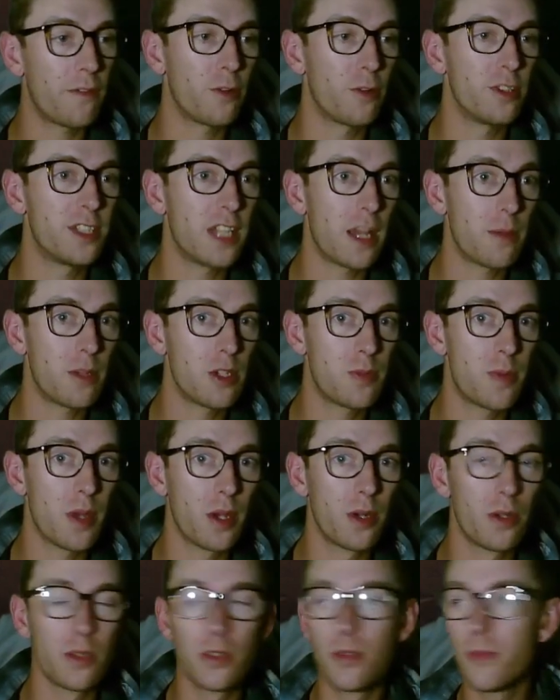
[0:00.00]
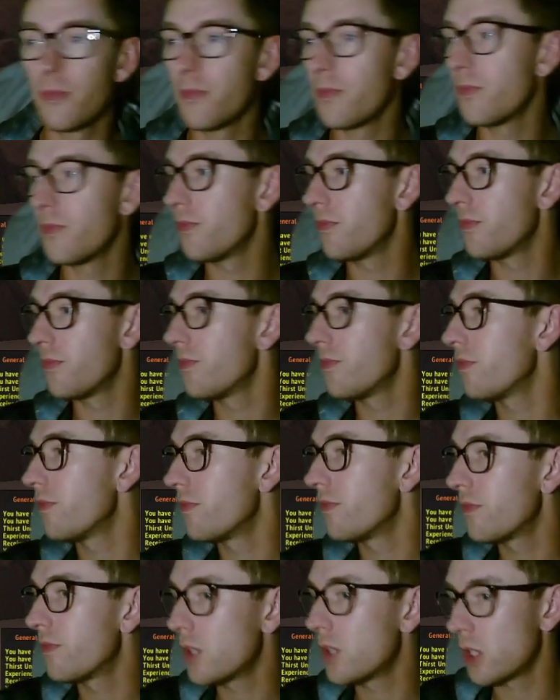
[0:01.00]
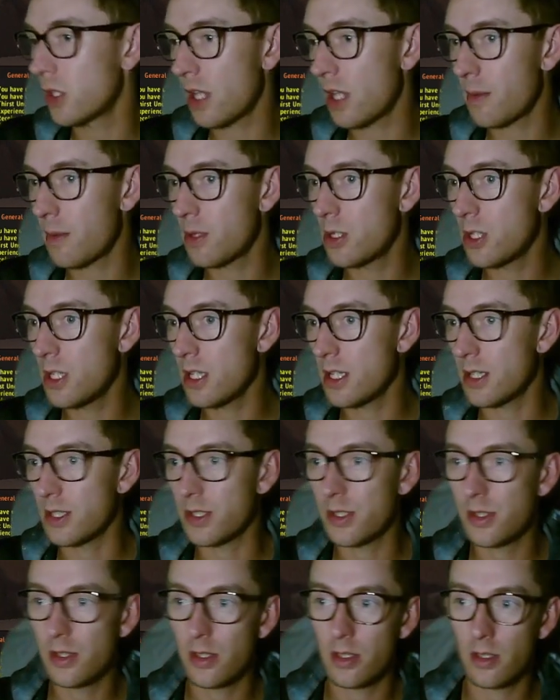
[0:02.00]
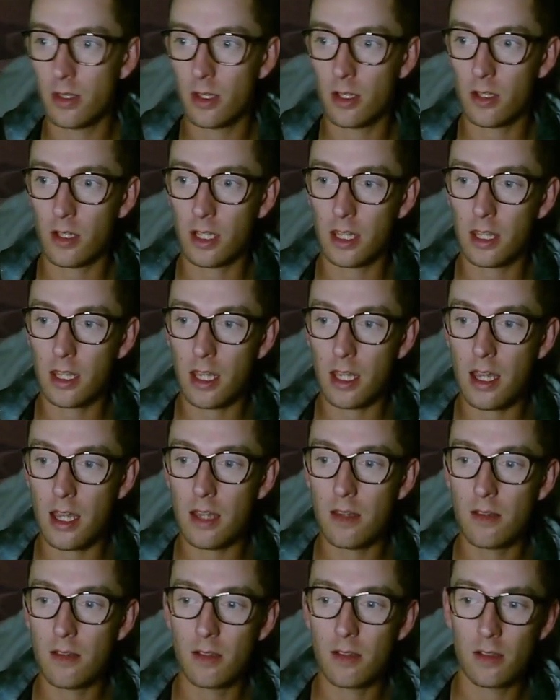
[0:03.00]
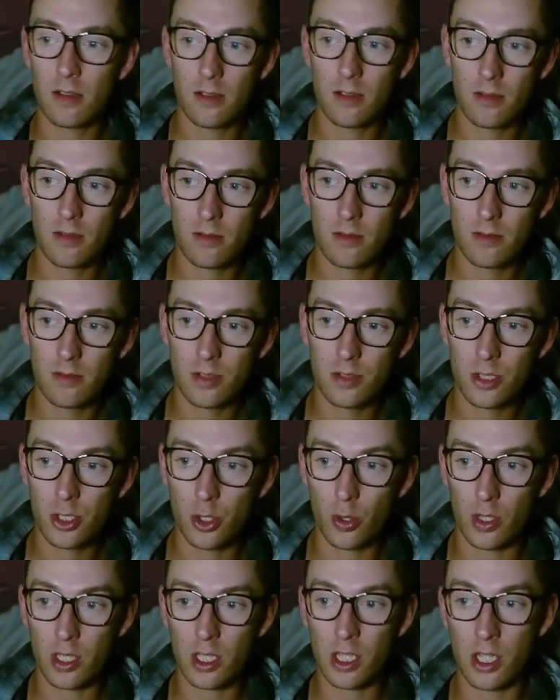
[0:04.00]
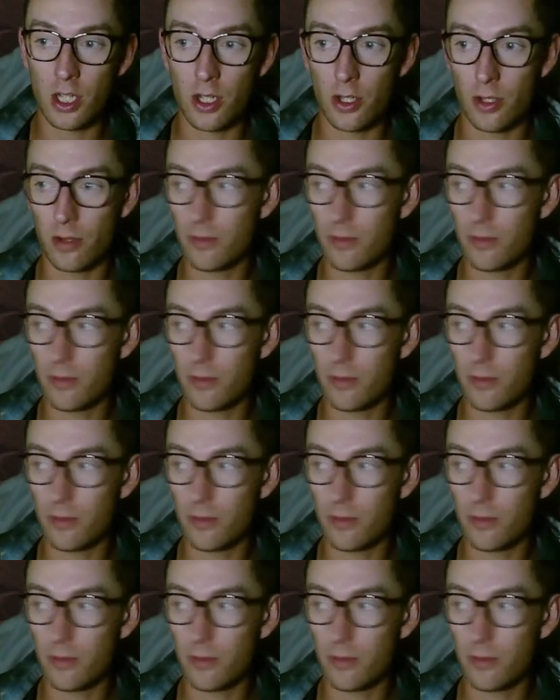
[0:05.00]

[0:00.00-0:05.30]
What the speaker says: a damage build. So damage it is. Click there. Join queue.